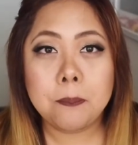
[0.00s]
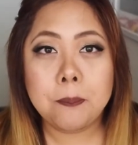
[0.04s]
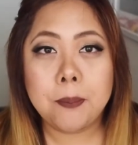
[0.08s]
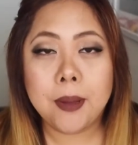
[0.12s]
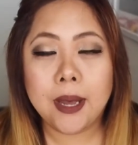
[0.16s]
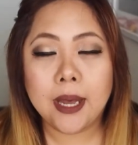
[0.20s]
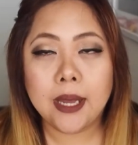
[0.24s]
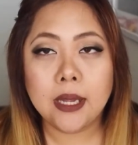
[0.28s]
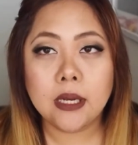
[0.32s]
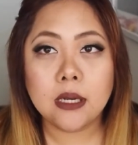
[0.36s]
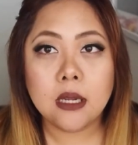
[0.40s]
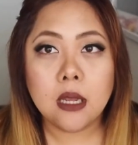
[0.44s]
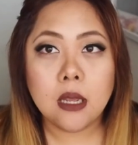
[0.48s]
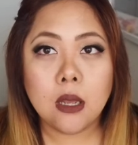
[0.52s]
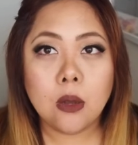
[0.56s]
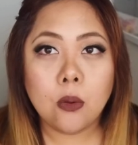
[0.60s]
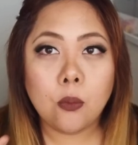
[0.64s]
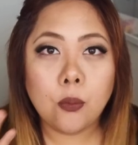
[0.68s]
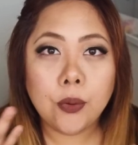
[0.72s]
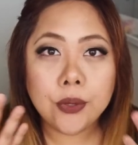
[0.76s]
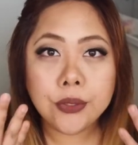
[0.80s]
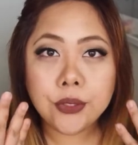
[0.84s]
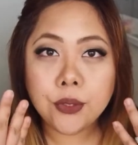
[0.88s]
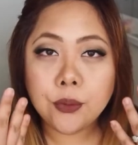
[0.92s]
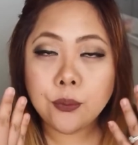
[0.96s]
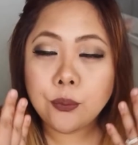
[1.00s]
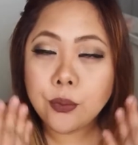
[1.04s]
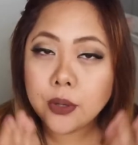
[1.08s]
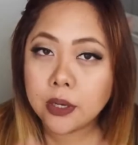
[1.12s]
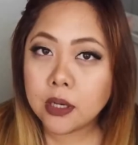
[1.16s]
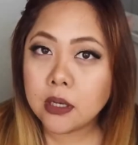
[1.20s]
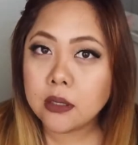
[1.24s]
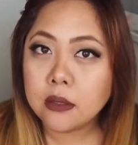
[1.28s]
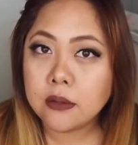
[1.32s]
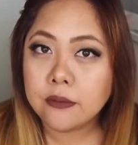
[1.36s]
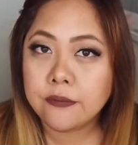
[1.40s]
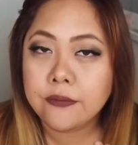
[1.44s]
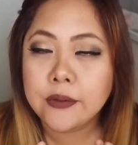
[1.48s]
But when you
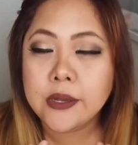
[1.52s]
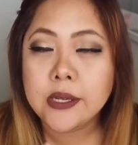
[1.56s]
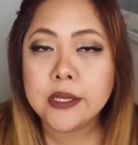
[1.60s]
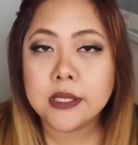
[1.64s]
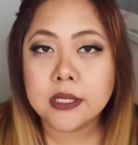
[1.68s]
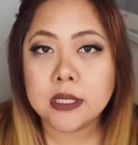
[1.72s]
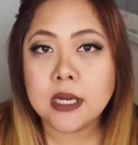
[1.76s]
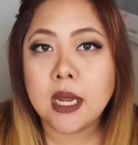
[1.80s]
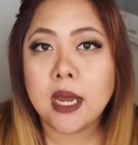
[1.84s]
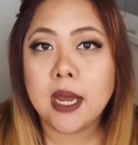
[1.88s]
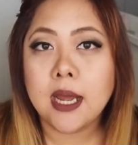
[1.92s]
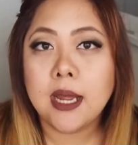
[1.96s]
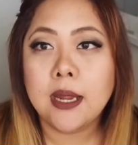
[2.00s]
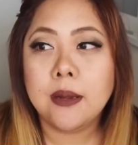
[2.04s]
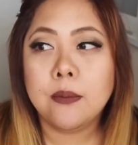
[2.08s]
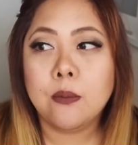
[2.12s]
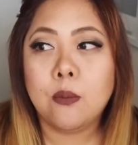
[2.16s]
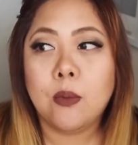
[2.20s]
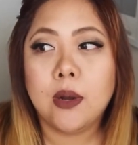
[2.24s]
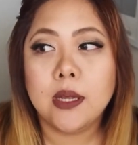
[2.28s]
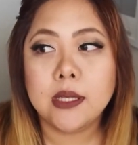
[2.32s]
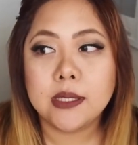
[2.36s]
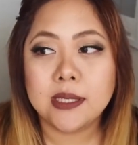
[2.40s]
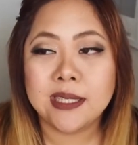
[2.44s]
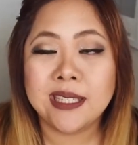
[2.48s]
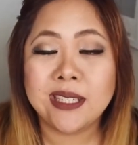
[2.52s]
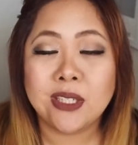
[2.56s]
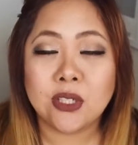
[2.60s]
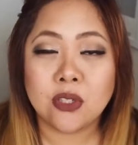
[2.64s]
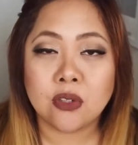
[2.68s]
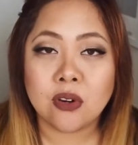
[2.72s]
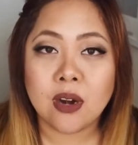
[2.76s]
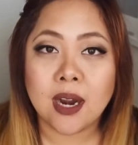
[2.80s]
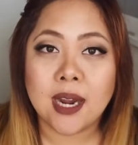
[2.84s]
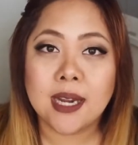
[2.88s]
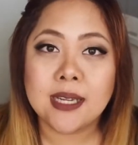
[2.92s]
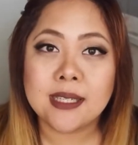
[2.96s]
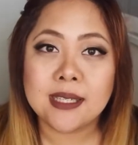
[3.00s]
wear it the first time, once it
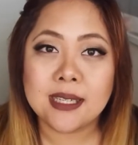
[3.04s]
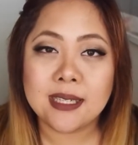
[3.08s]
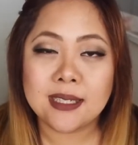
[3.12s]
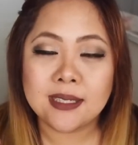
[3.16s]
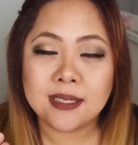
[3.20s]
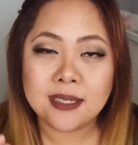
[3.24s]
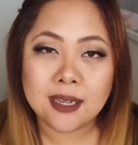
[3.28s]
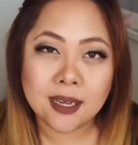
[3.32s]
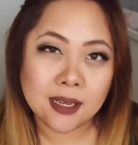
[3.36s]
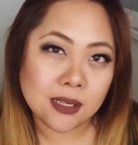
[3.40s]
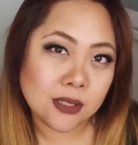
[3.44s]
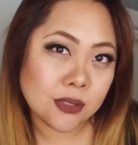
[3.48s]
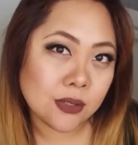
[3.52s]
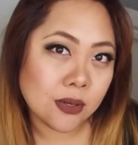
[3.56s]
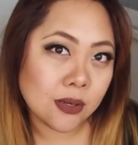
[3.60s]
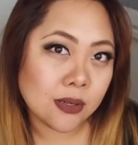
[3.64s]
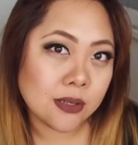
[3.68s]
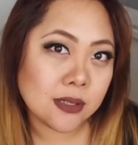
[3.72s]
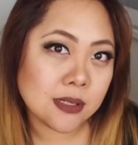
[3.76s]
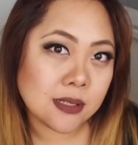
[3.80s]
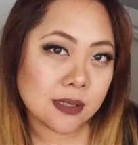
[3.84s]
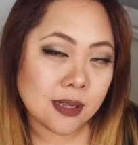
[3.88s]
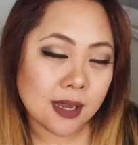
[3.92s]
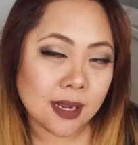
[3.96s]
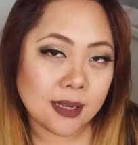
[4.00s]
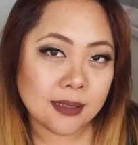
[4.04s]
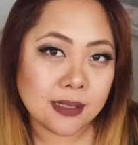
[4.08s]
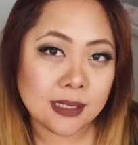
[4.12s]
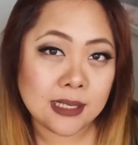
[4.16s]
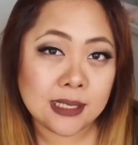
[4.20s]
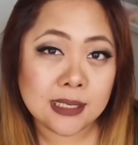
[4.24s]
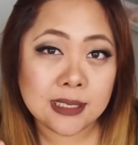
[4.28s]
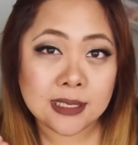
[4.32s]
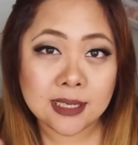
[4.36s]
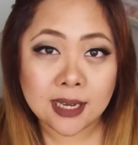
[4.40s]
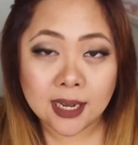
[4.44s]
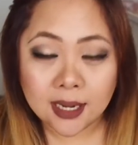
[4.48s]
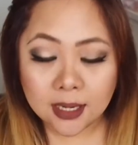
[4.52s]
dries, it does go
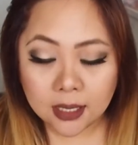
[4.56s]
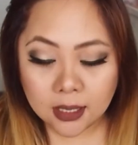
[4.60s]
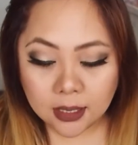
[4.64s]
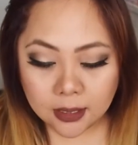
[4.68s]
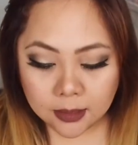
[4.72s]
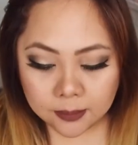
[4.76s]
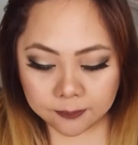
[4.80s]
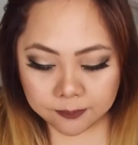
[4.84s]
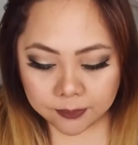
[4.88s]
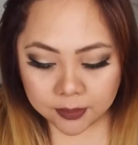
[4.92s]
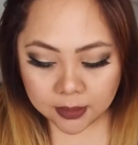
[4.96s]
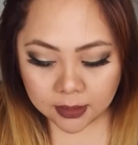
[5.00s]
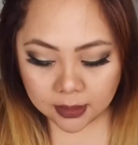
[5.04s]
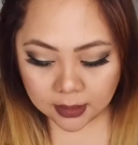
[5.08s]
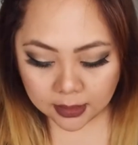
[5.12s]
slightly darker.